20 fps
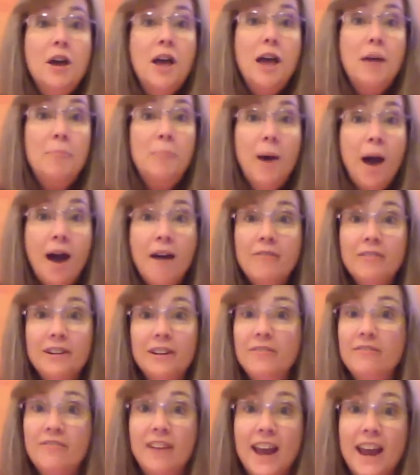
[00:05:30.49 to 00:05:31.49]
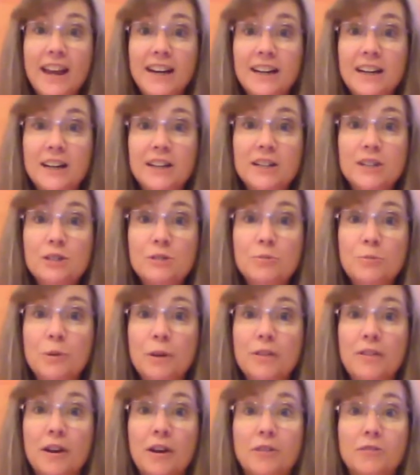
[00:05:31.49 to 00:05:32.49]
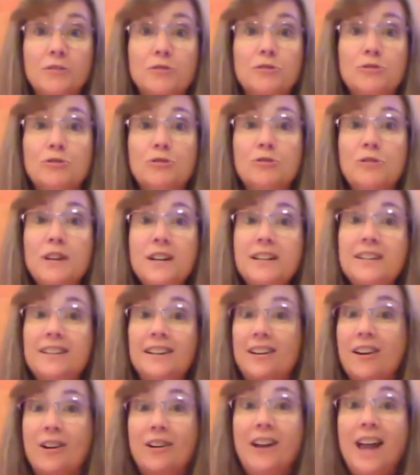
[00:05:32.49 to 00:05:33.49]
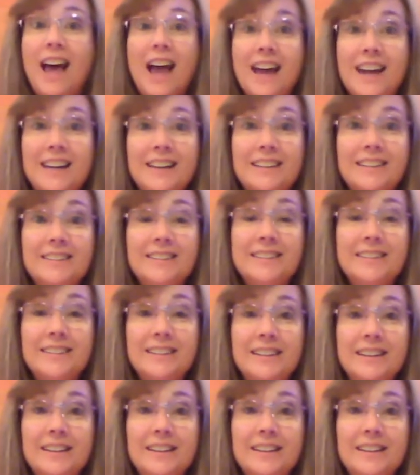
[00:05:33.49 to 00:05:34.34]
and poverty vanish with our trees and our lights.